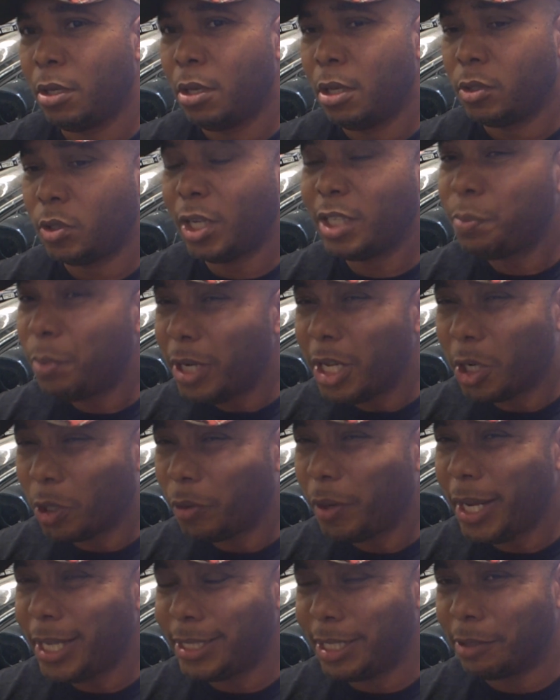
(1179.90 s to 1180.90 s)
So that's pretty
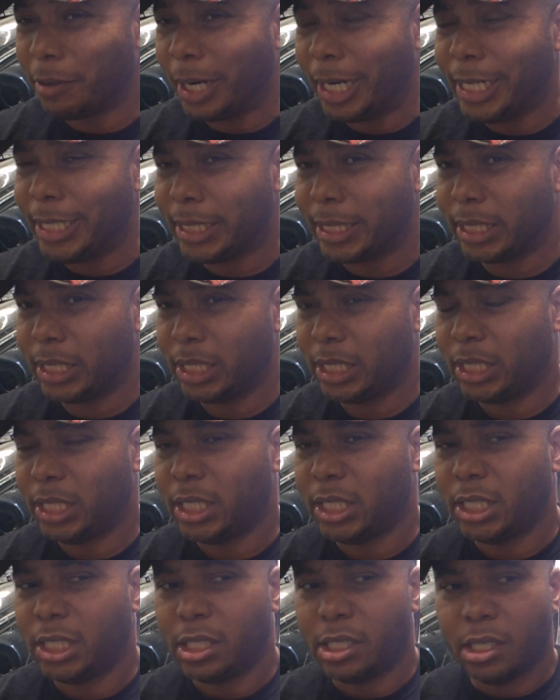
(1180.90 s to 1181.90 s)
crazy, right?
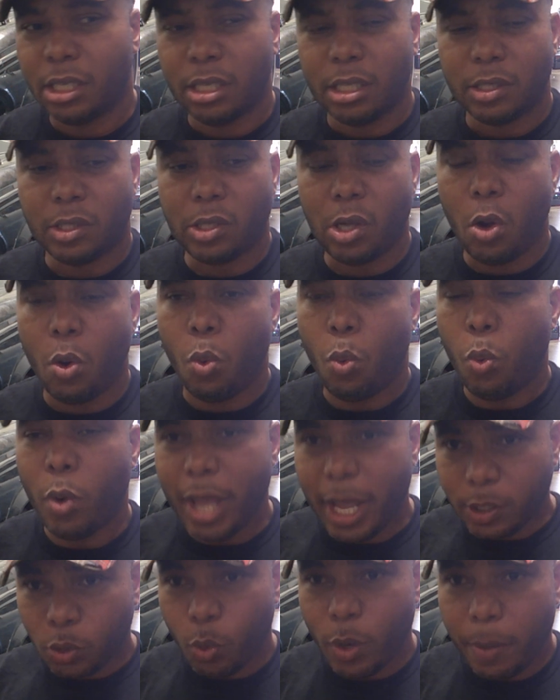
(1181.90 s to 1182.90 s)
So yes,